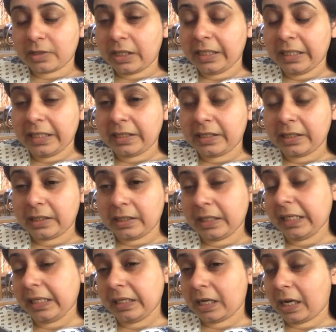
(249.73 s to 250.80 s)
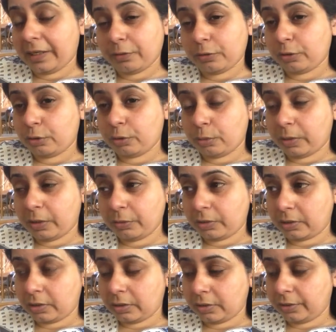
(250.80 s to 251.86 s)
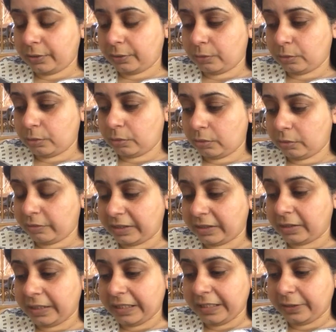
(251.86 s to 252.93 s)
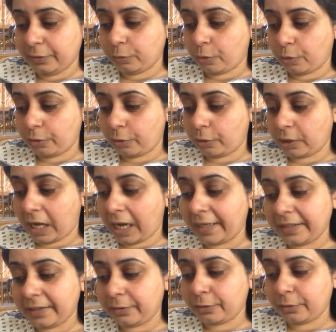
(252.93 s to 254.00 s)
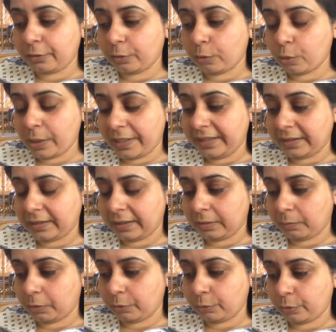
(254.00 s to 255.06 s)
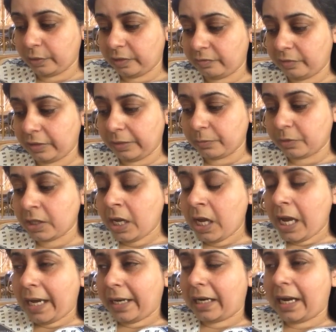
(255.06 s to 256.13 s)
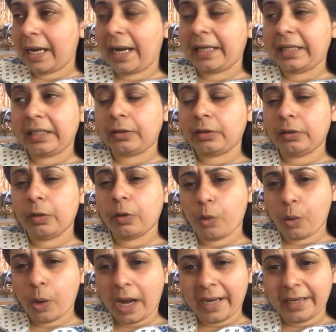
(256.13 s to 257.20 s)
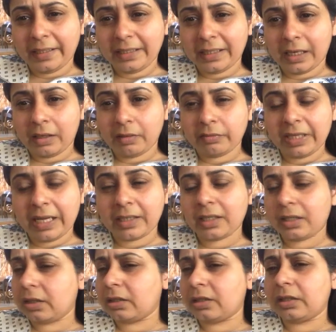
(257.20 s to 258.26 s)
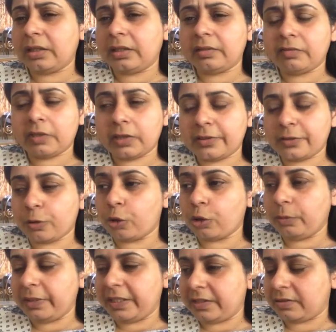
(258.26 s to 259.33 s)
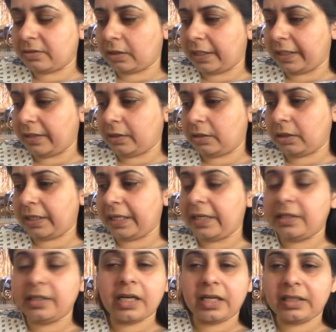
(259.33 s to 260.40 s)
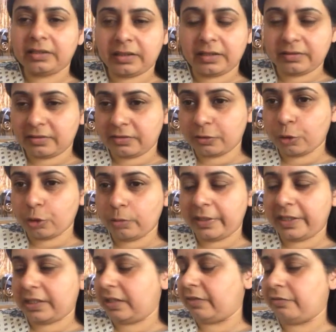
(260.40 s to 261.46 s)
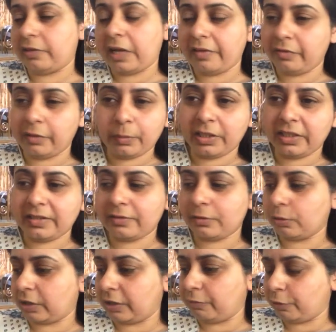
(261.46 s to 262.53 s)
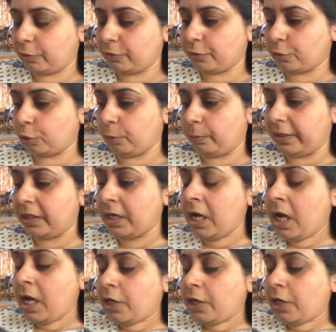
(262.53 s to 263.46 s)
I don't know about whether he knew or not. I did not know anything about twin flames, and I had no idea. We had heard the word soulmates again and again. Yeah, there's a soulmate, and everybody is looking for a soulmate.